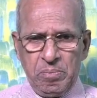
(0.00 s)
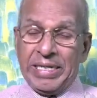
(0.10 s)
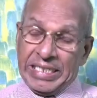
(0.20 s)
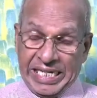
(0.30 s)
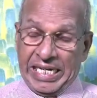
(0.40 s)

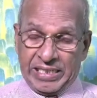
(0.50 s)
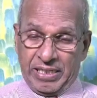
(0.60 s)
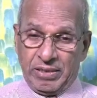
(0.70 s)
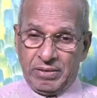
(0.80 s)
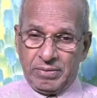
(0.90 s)

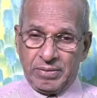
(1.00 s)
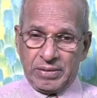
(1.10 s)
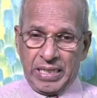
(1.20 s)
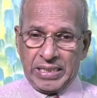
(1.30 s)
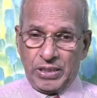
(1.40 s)
meditation
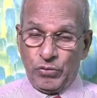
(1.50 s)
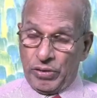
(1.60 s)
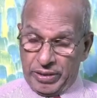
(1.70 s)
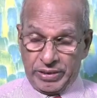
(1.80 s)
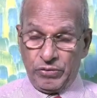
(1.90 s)
that you
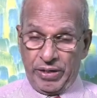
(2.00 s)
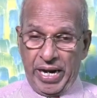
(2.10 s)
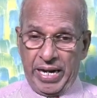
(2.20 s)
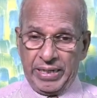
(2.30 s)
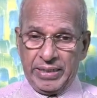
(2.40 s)
heard
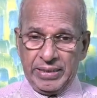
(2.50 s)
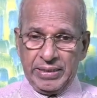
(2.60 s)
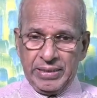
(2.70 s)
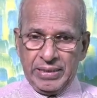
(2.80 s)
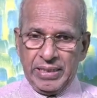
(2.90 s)
today
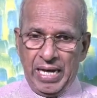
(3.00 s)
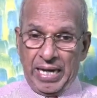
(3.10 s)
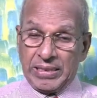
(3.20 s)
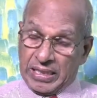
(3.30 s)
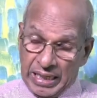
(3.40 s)

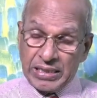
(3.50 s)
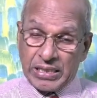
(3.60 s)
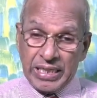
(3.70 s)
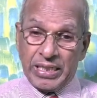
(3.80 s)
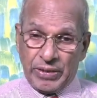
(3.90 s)
and think
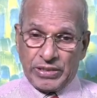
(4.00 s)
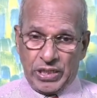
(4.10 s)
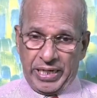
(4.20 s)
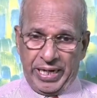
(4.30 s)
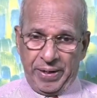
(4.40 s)

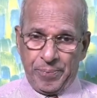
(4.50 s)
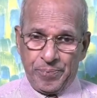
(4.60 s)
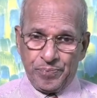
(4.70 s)
seriously.